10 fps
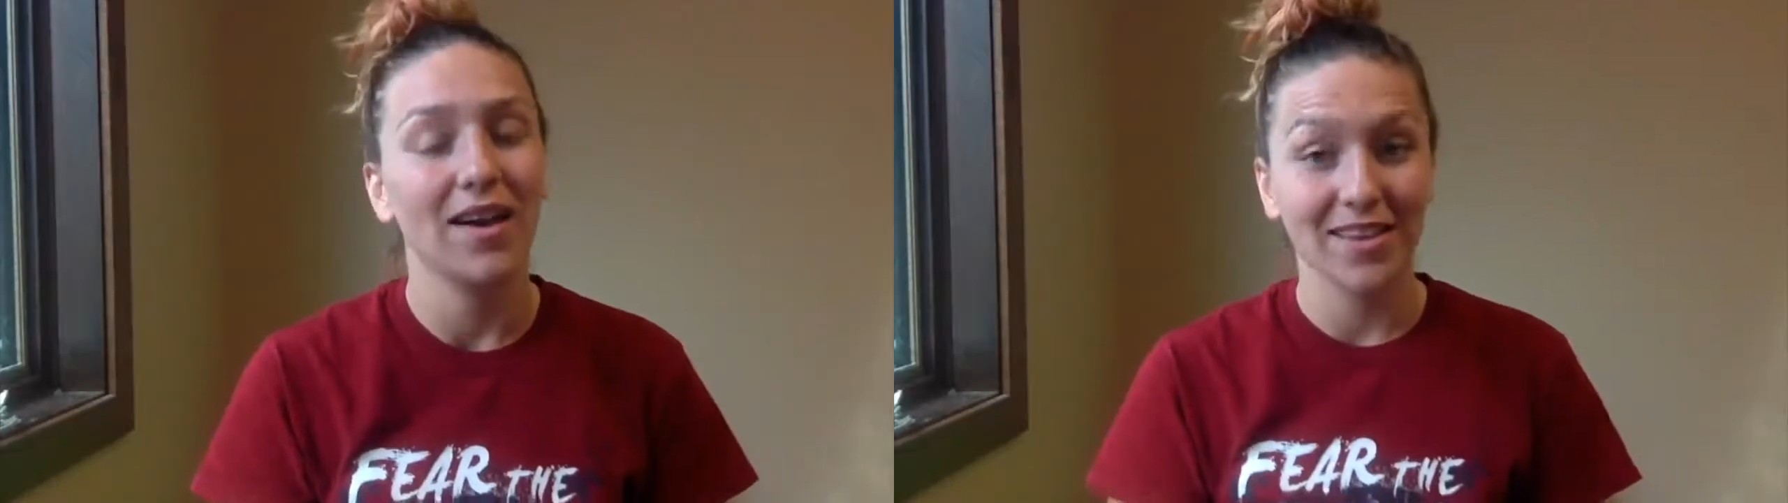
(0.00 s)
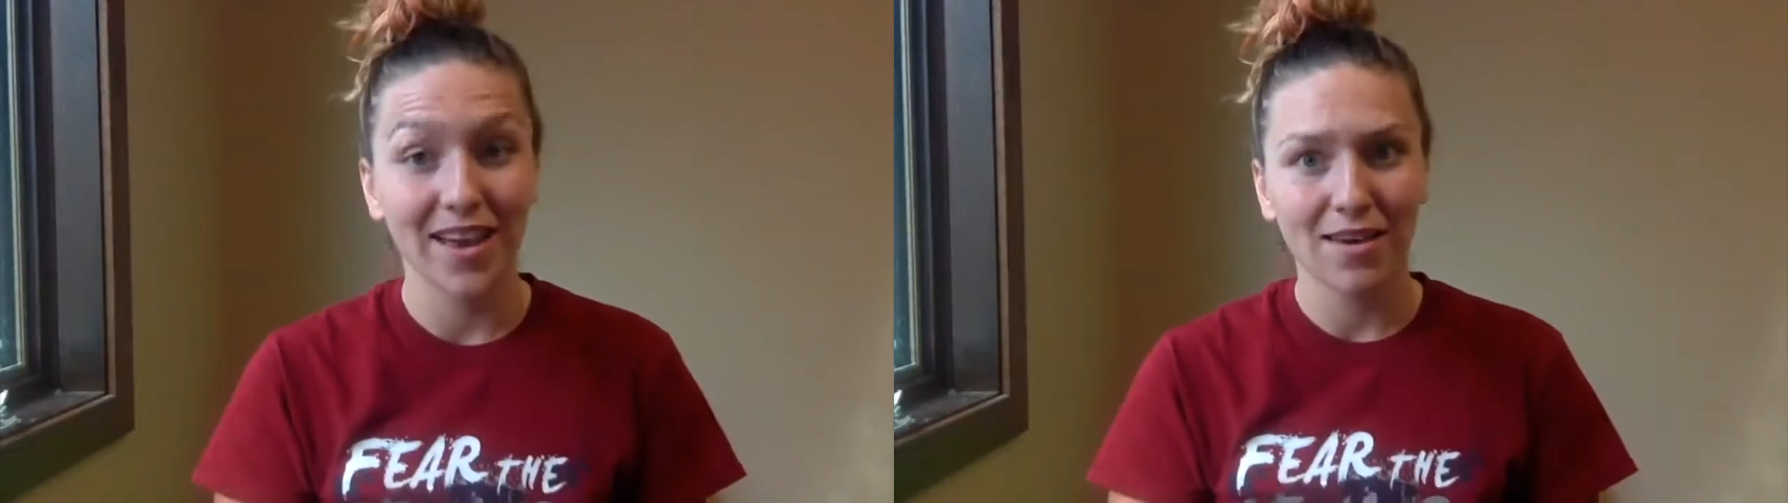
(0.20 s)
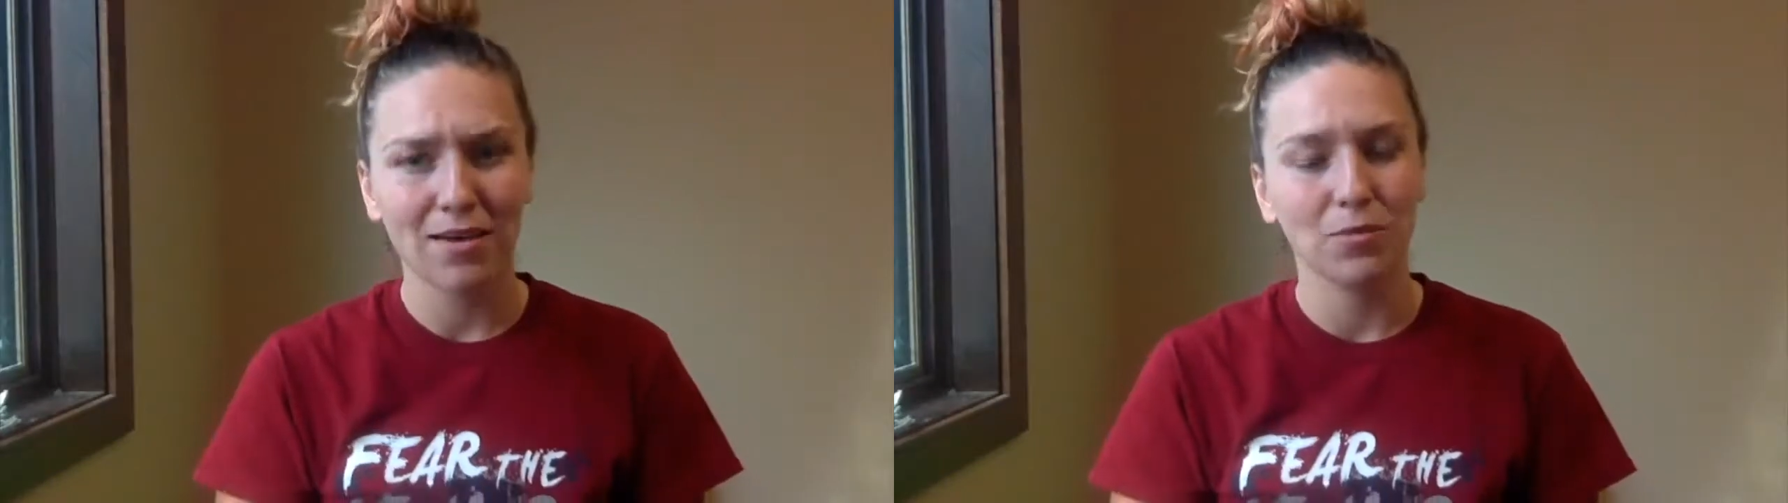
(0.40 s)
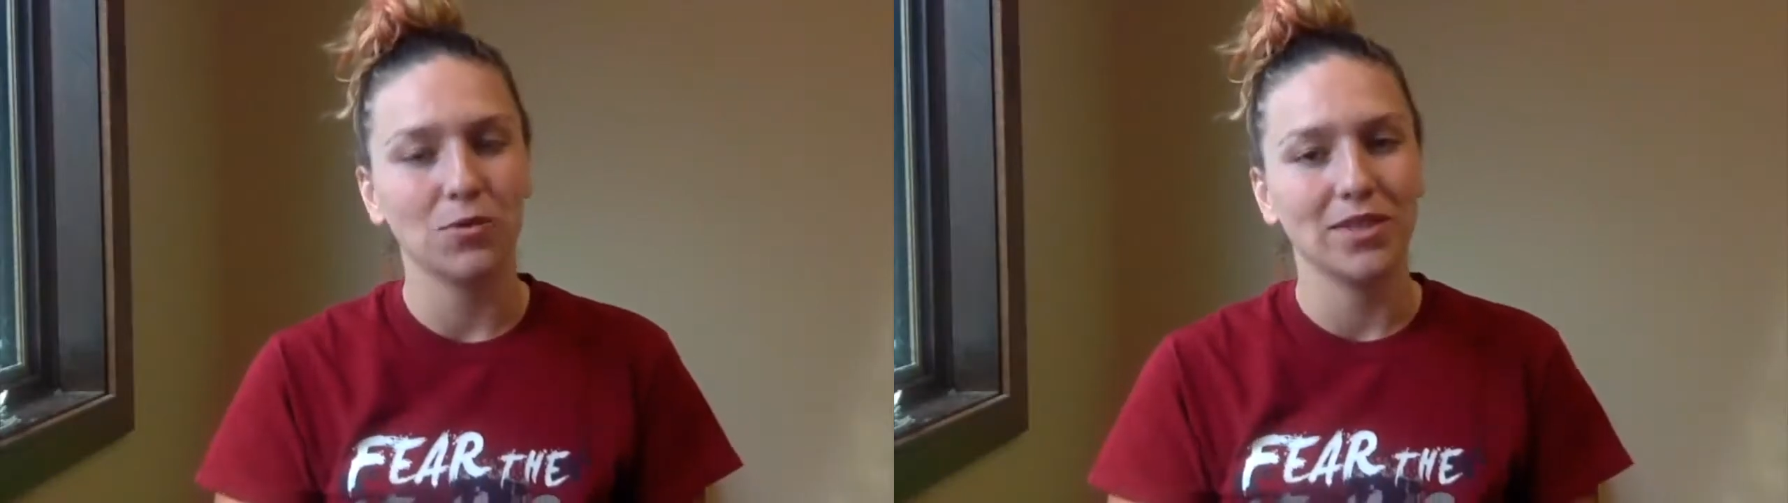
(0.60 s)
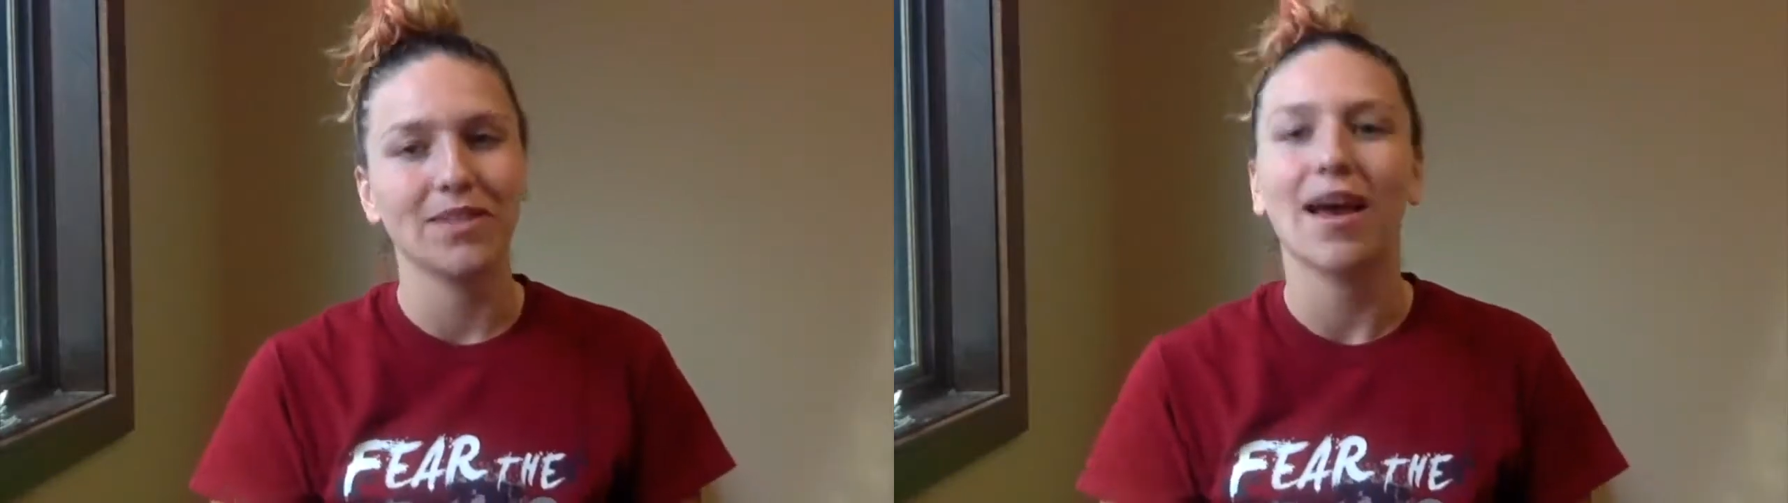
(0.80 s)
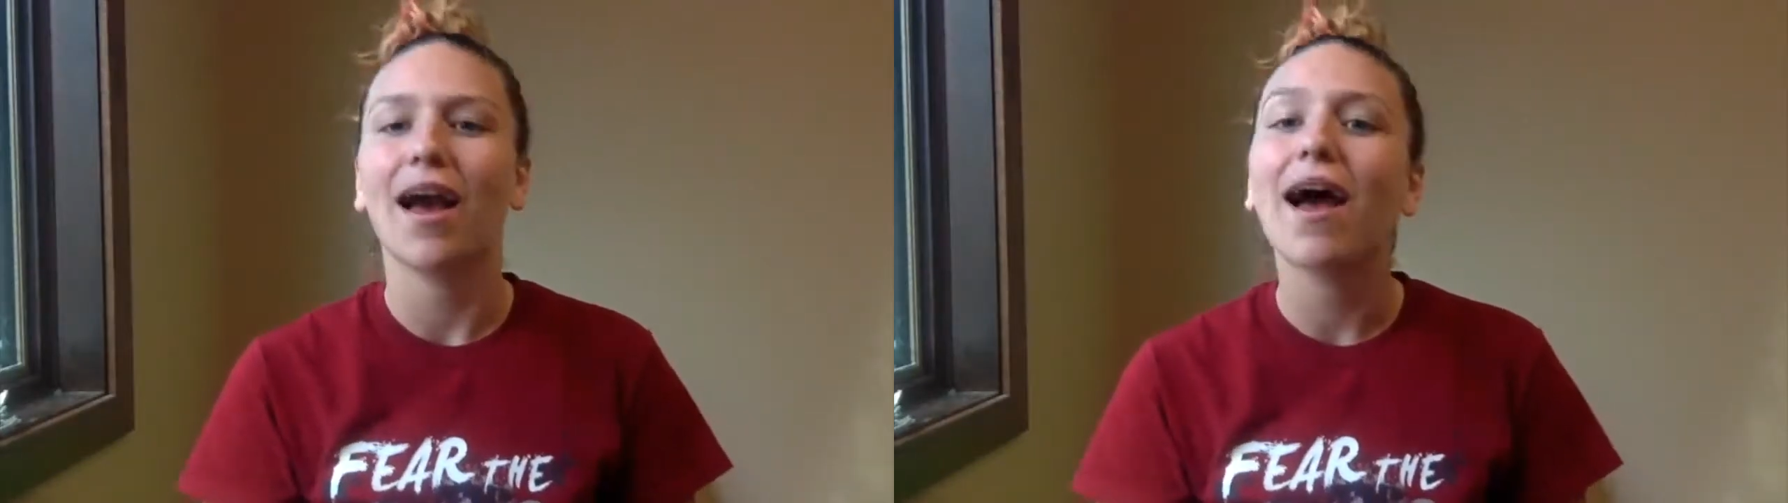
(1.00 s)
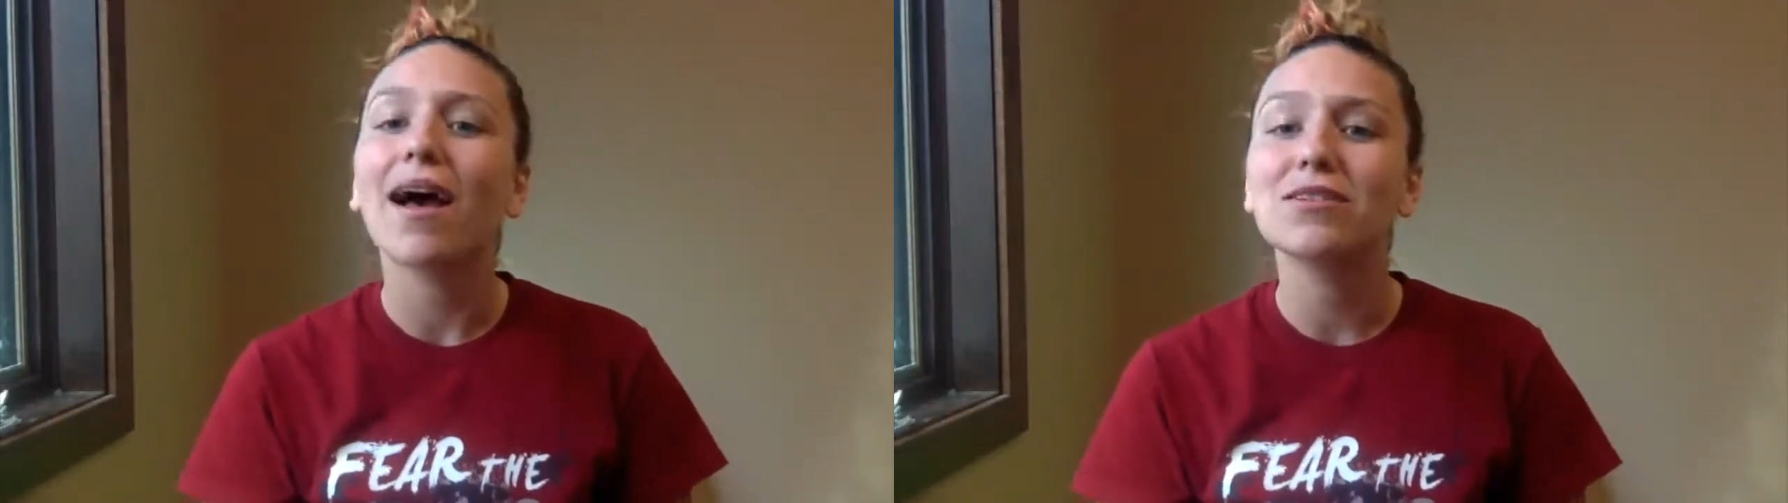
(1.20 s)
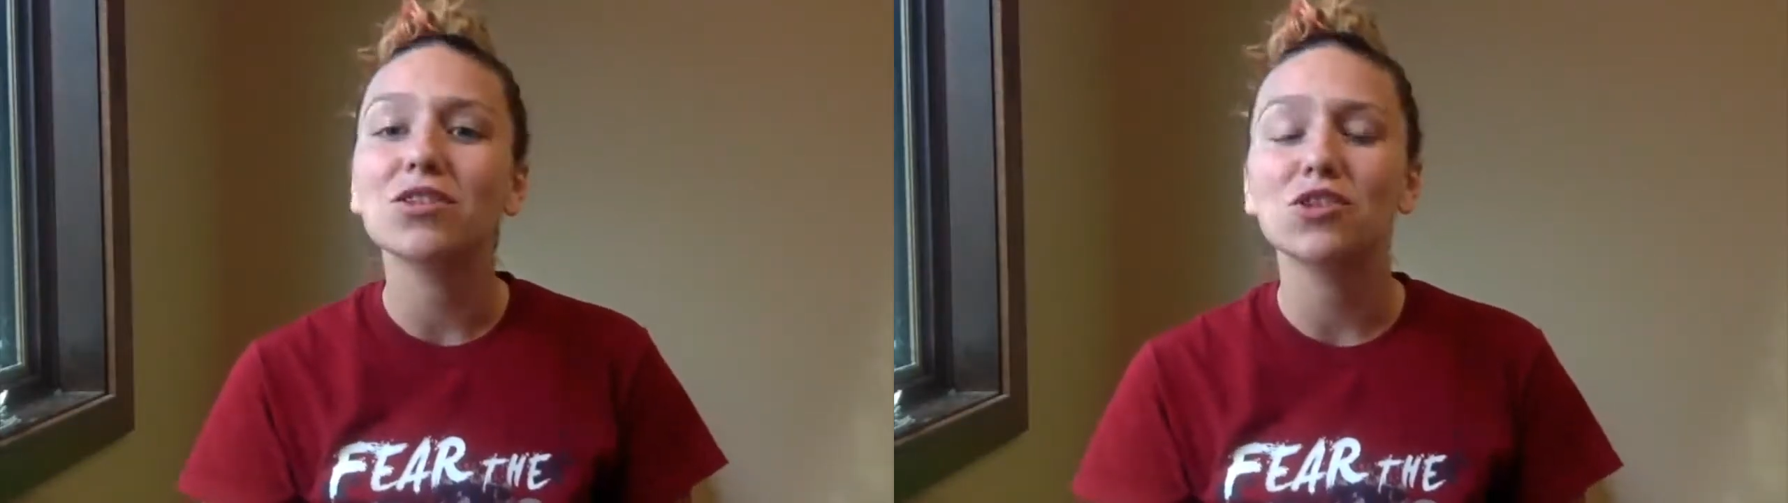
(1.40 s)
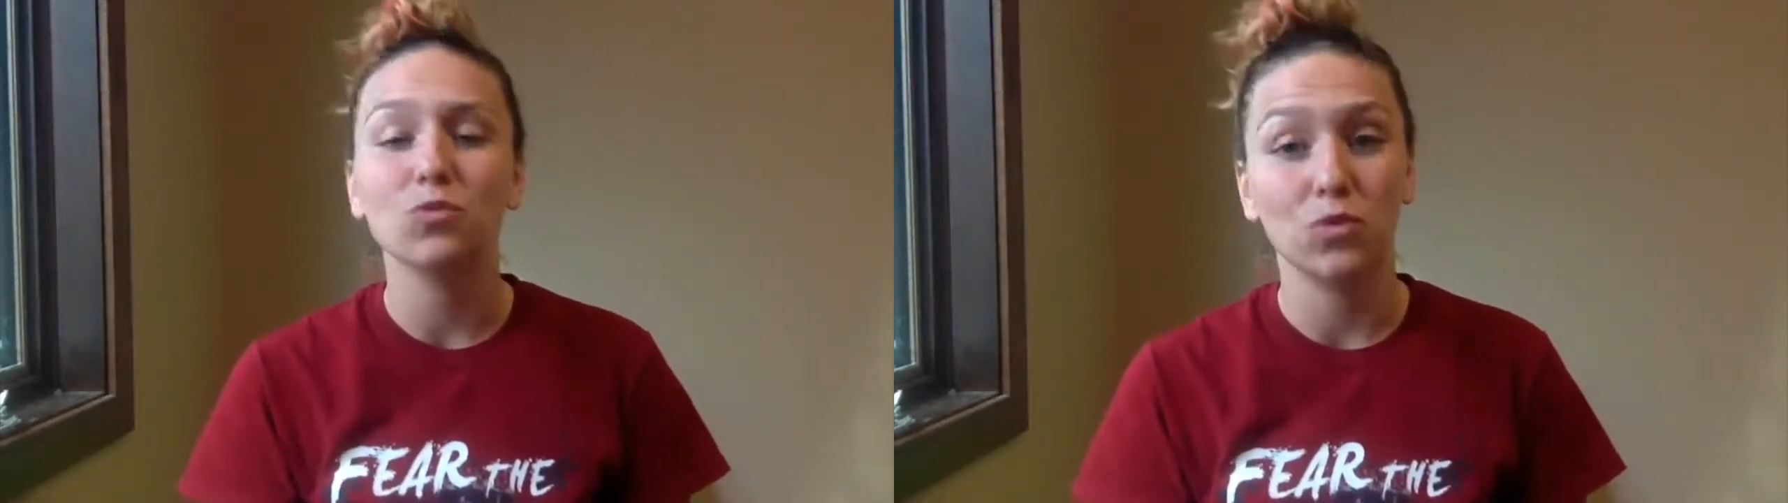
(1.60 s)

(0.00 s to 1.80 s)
Again, I'm going to ask you